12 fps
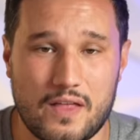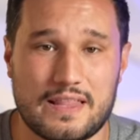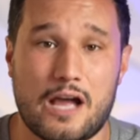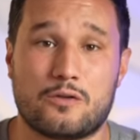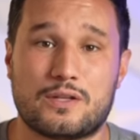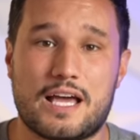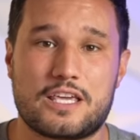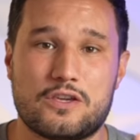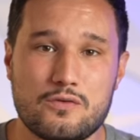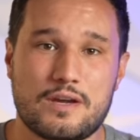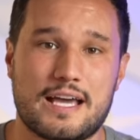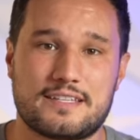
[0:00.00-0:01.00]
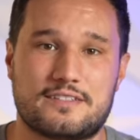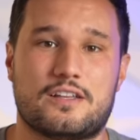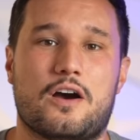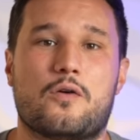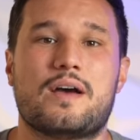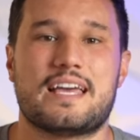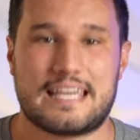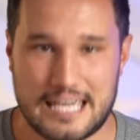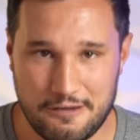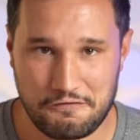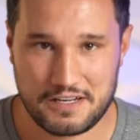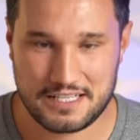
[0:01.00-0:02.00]
And I will let you guys know
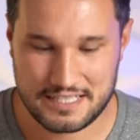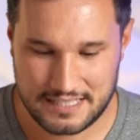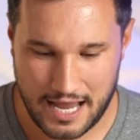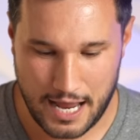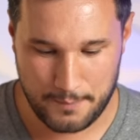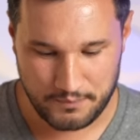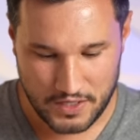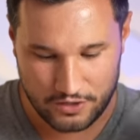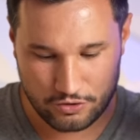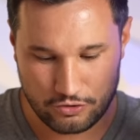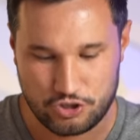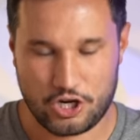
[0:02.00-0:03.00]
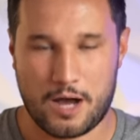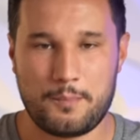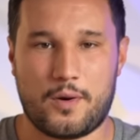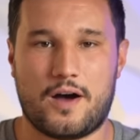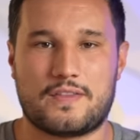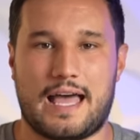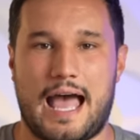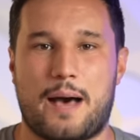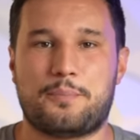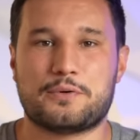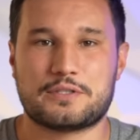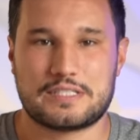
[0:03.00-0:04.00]
if it is time to jump on the
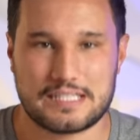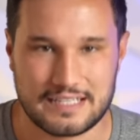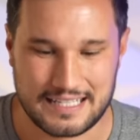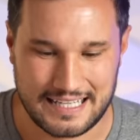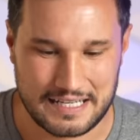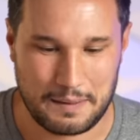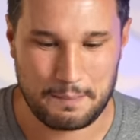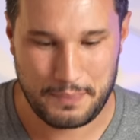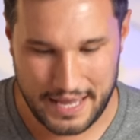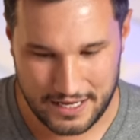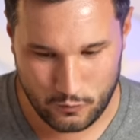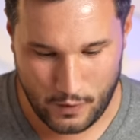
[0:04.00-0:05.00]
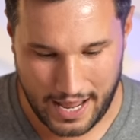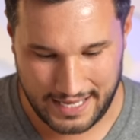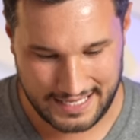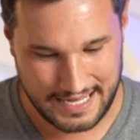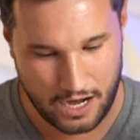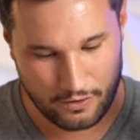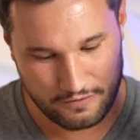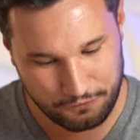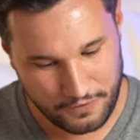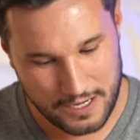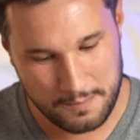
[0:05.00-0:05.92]
Apple Silicon bandwagon. Now in front